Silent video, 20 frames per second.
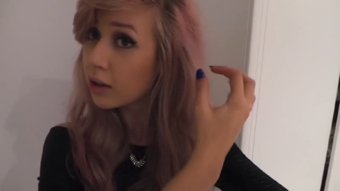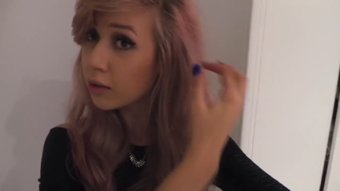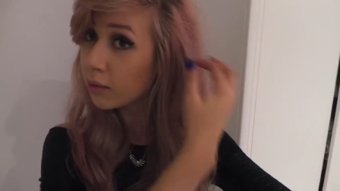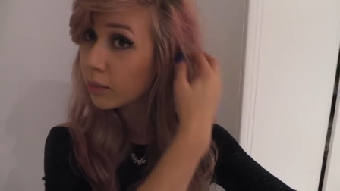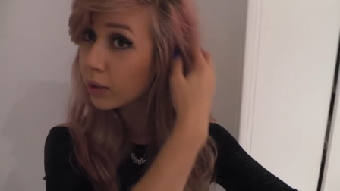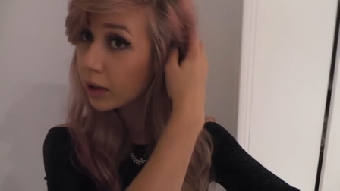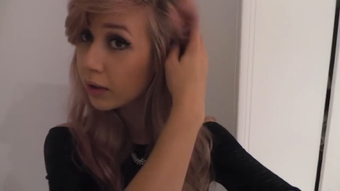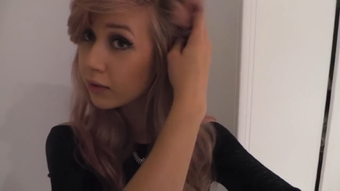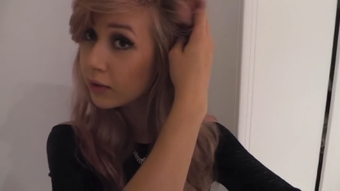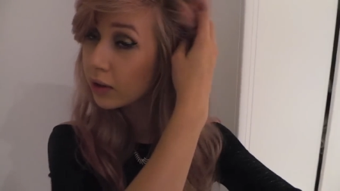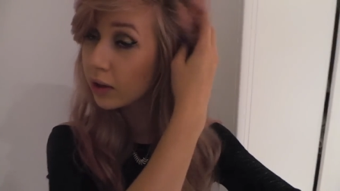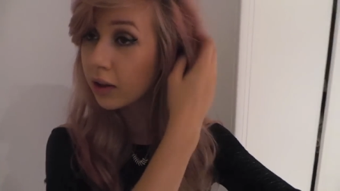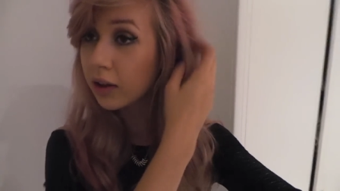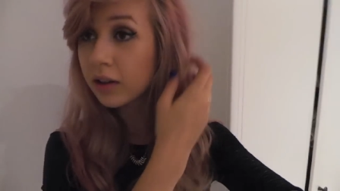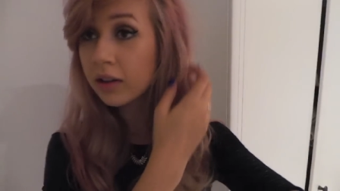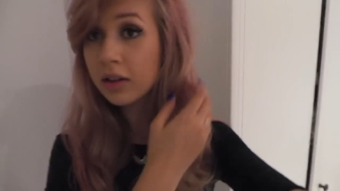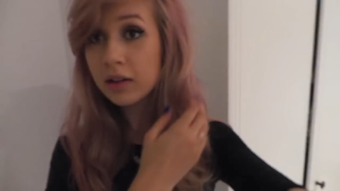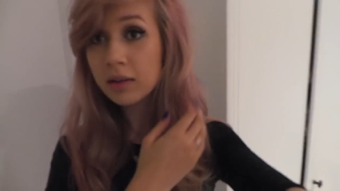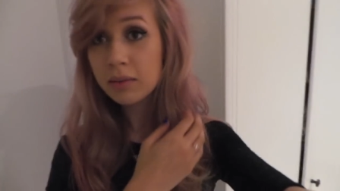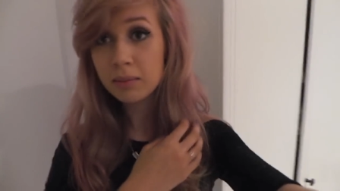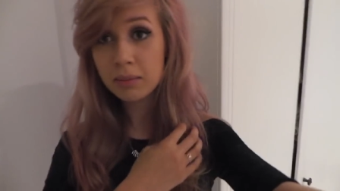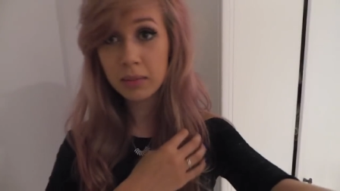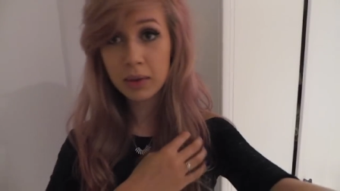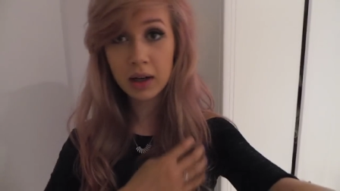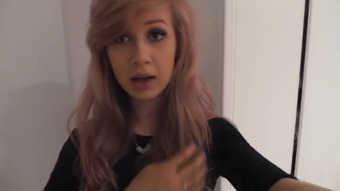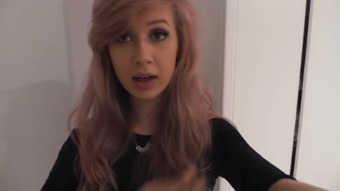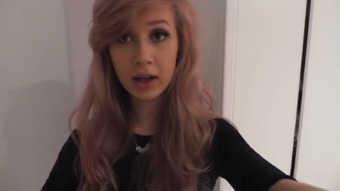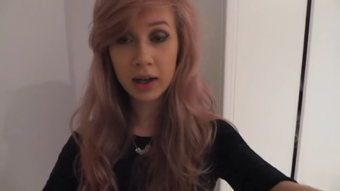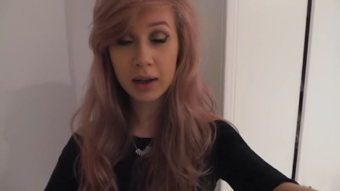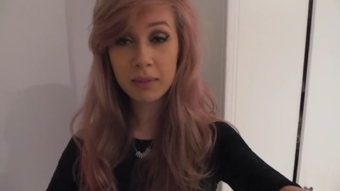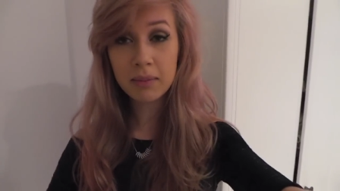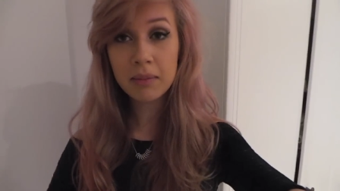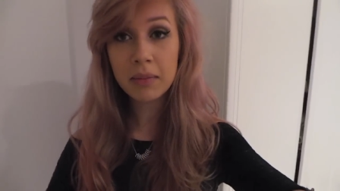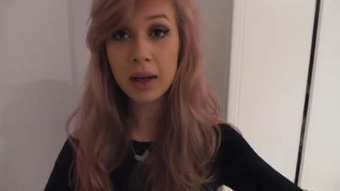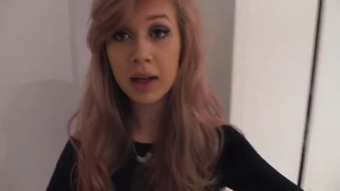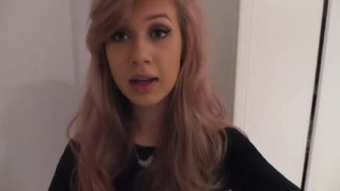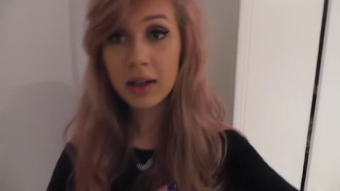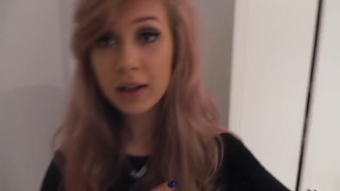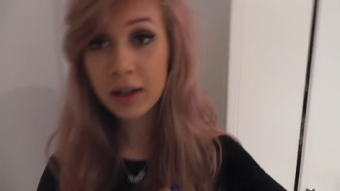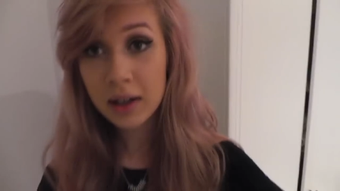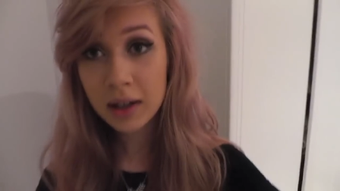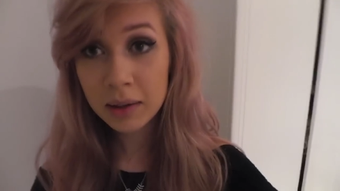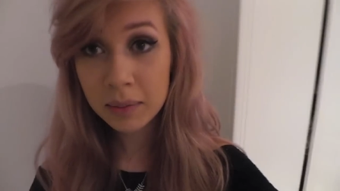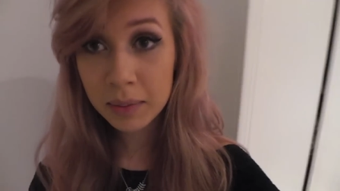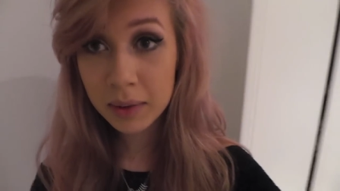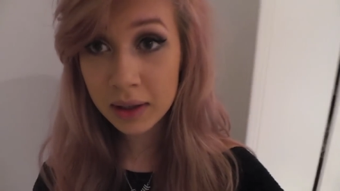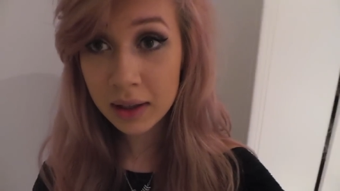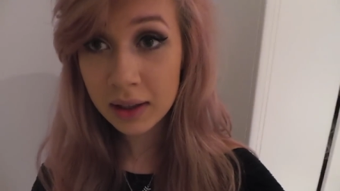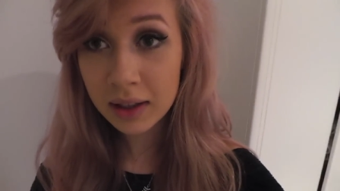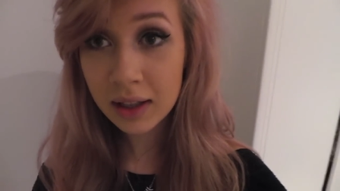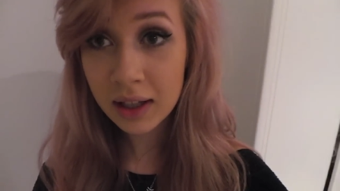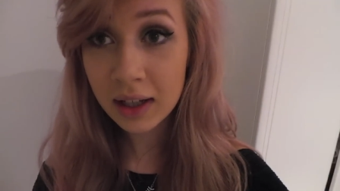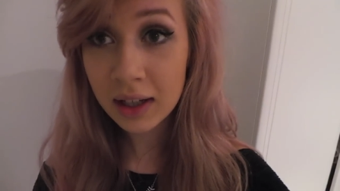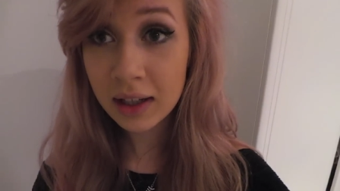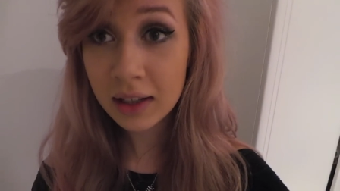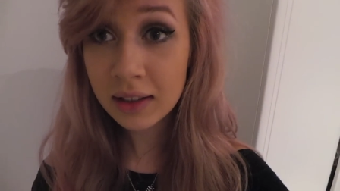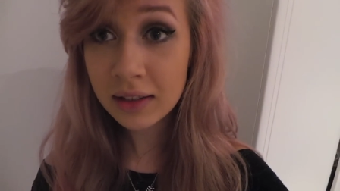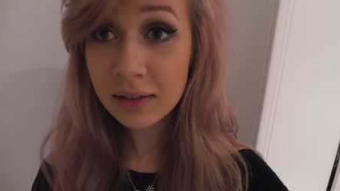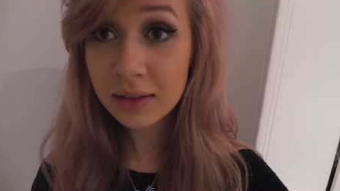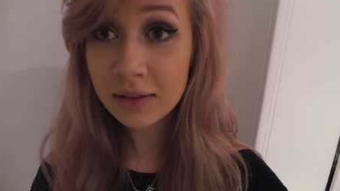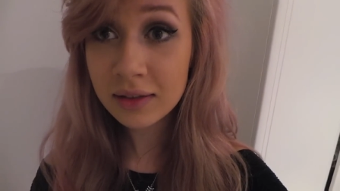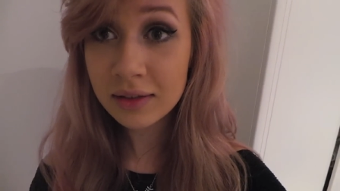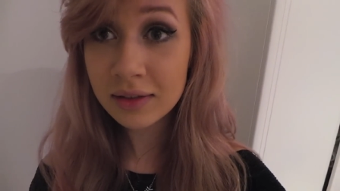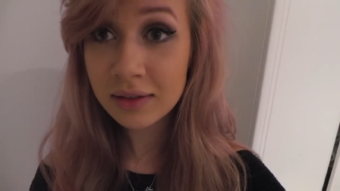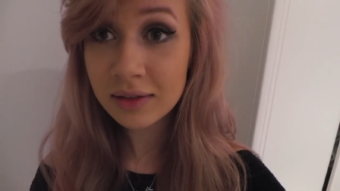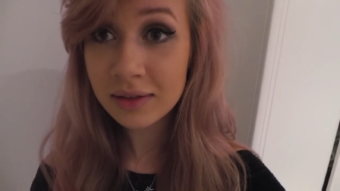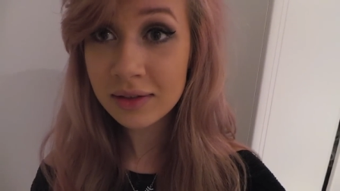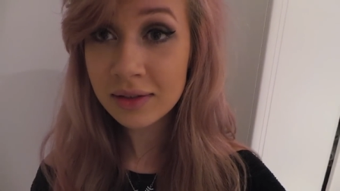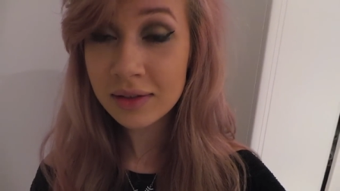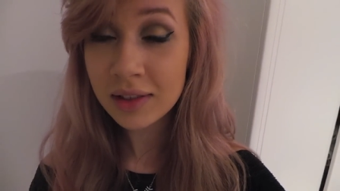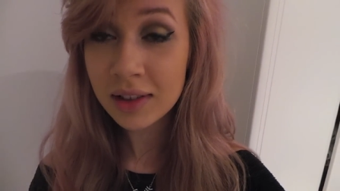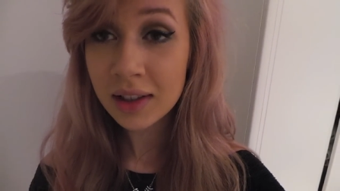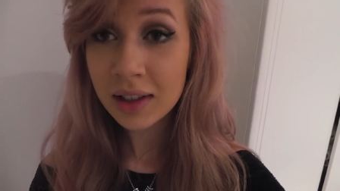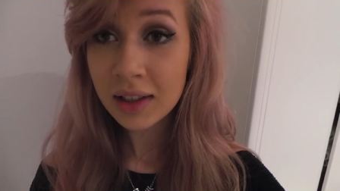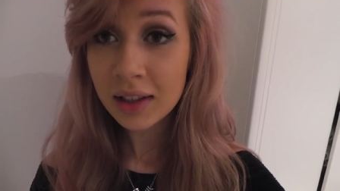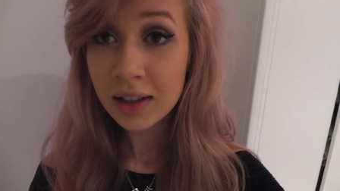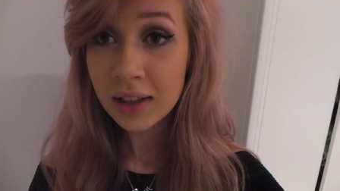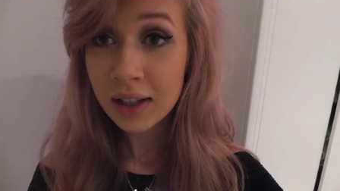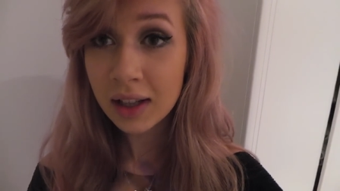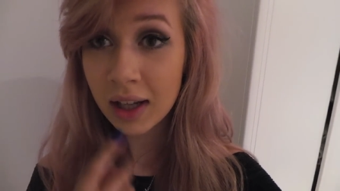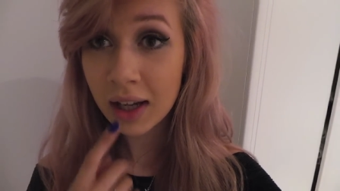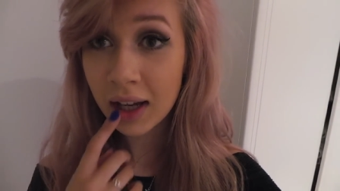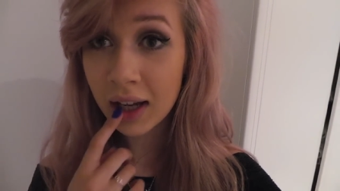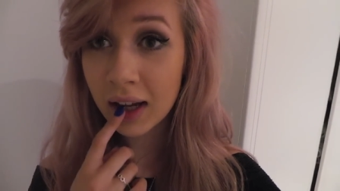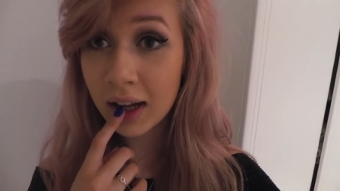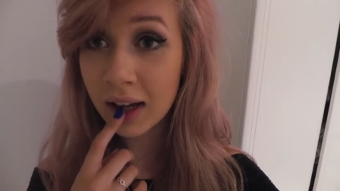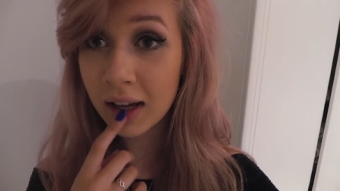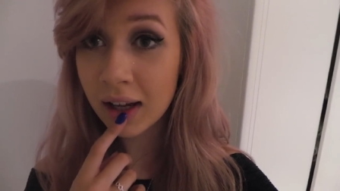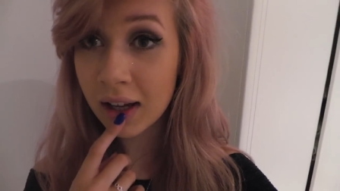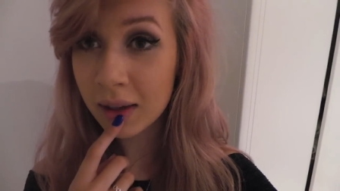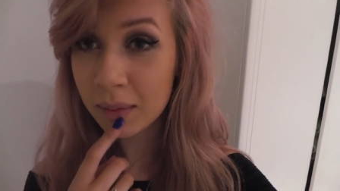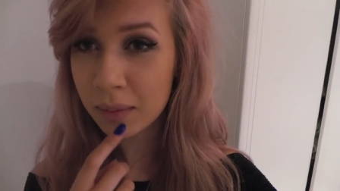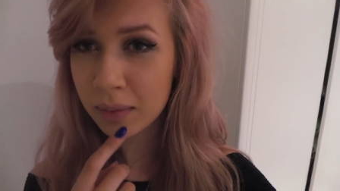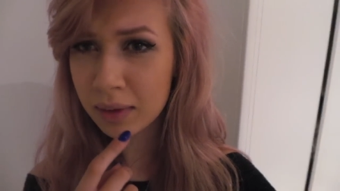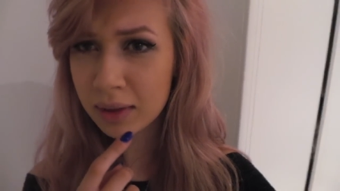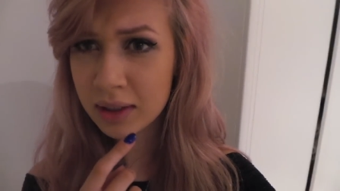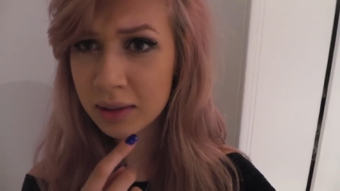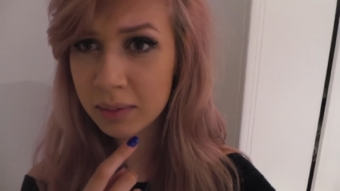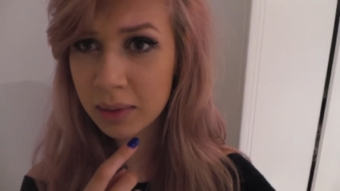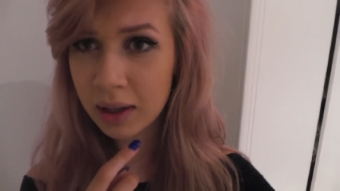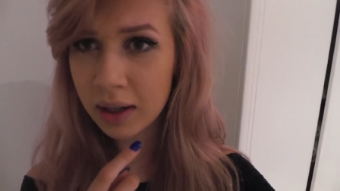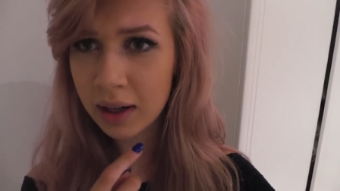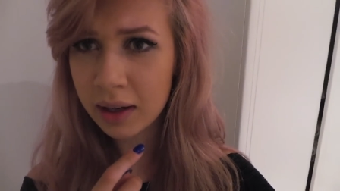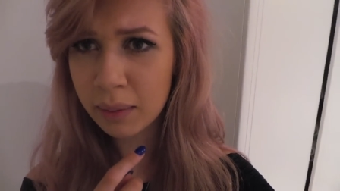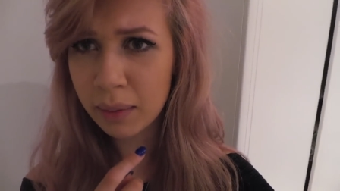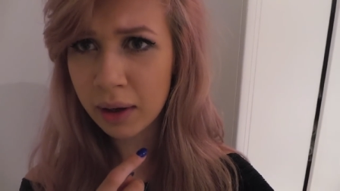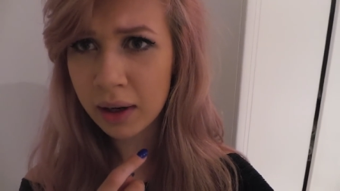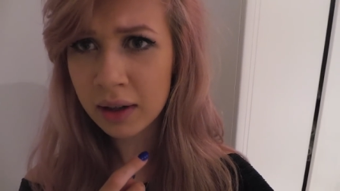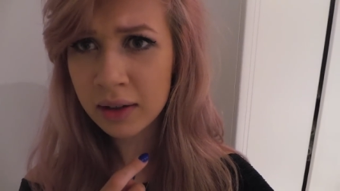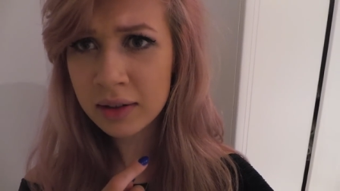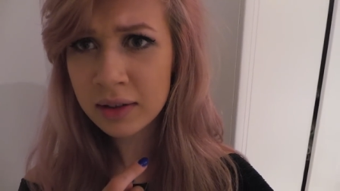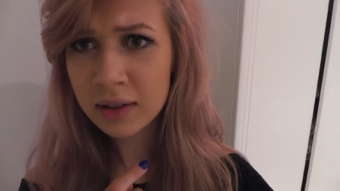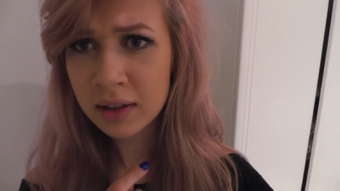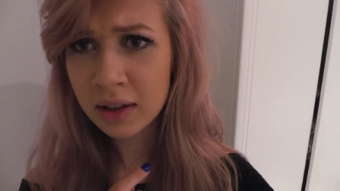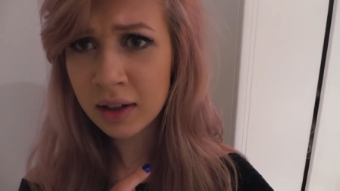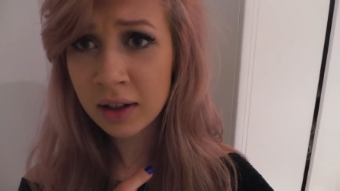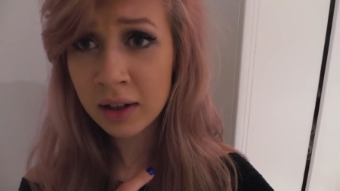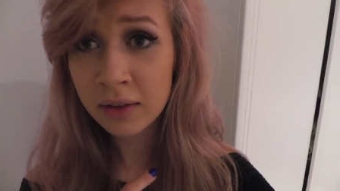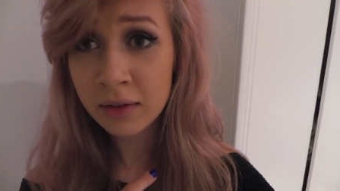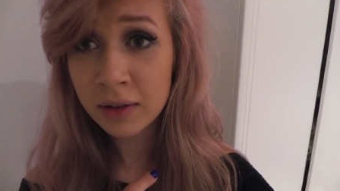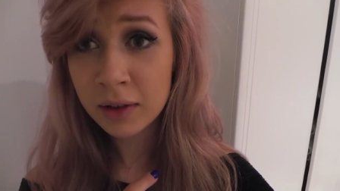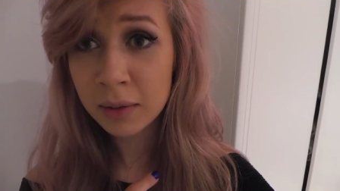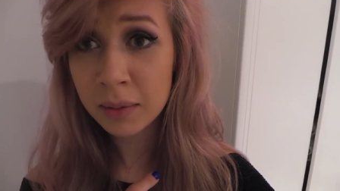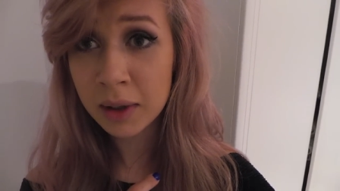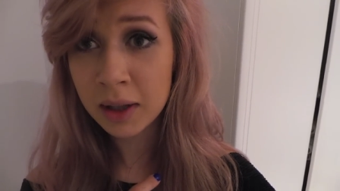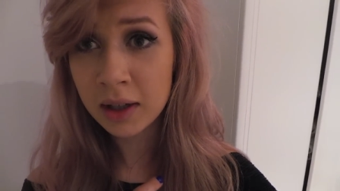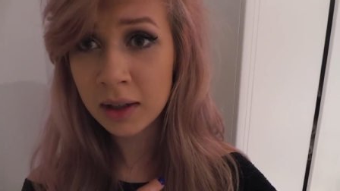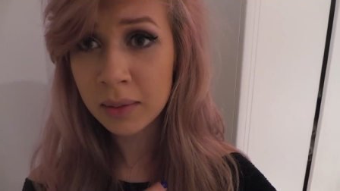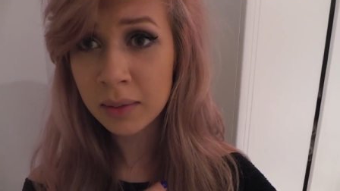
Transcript: but I've done my makeup again. I did my eyebrows, and I never do my